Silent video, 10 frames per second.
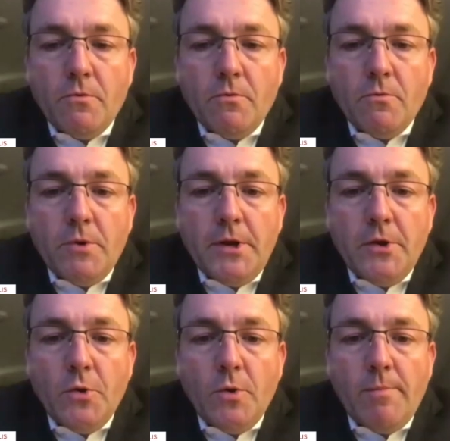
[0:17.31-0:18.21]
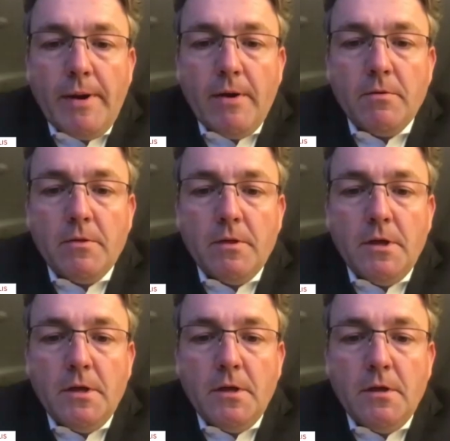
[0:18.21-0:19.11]
We knew about
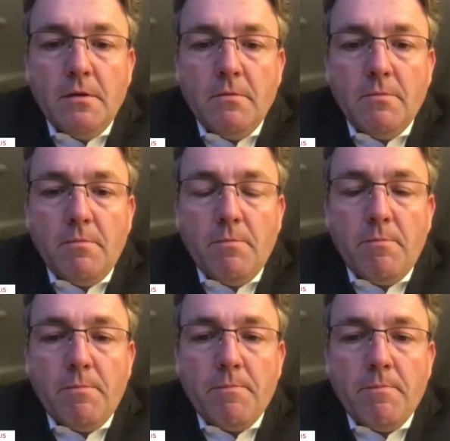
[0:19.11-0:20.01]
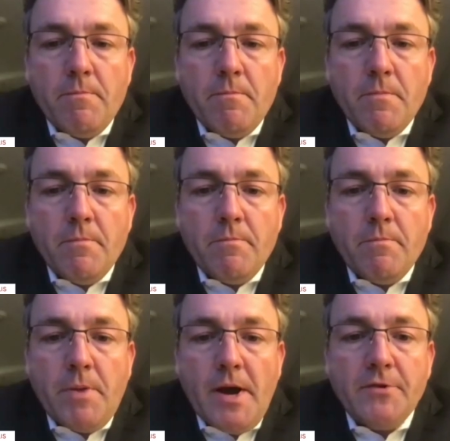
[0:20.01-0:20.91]
the
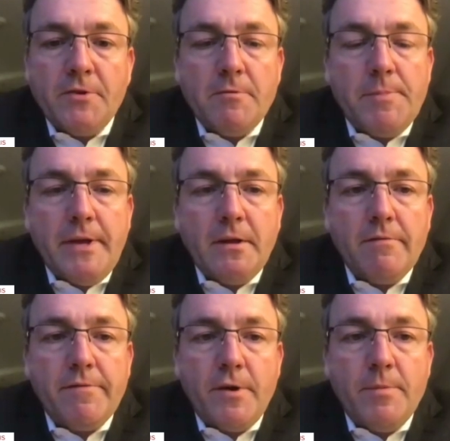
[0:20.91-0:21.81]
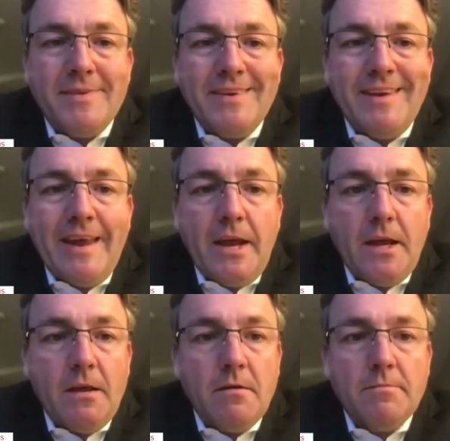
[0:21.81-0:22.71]
positives being confirmed
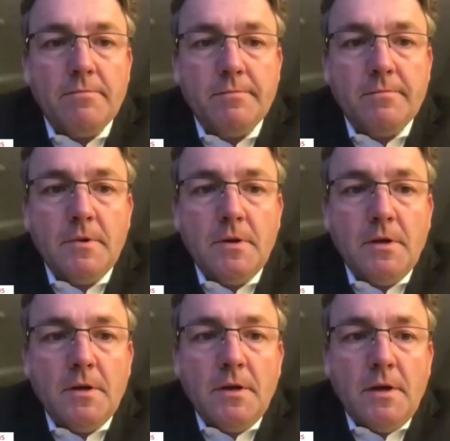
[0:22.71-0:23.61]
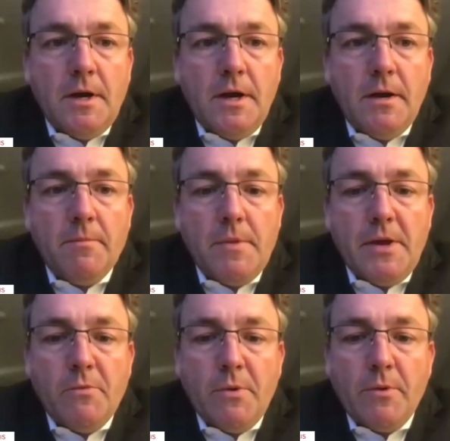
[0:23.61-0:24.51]
today. Um,
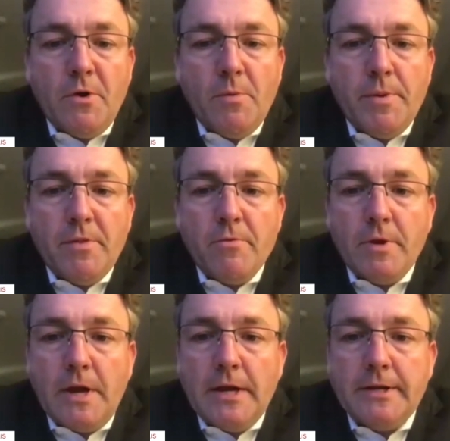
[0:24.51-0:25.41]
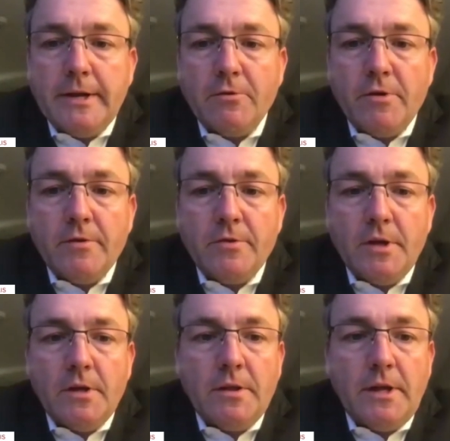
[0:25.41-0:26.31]
and we were hoping through contact
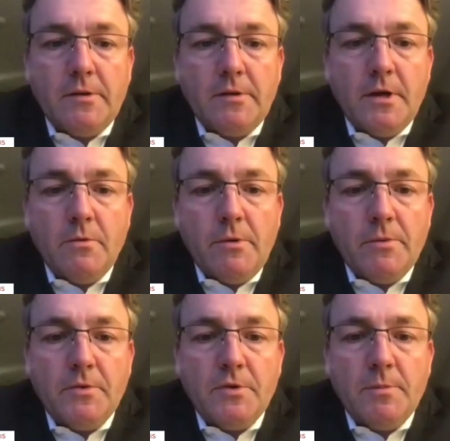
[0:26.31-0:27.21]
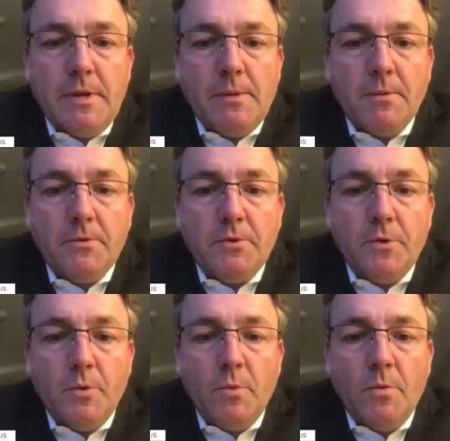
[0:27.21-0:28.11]
tracing that uh, we would still be able to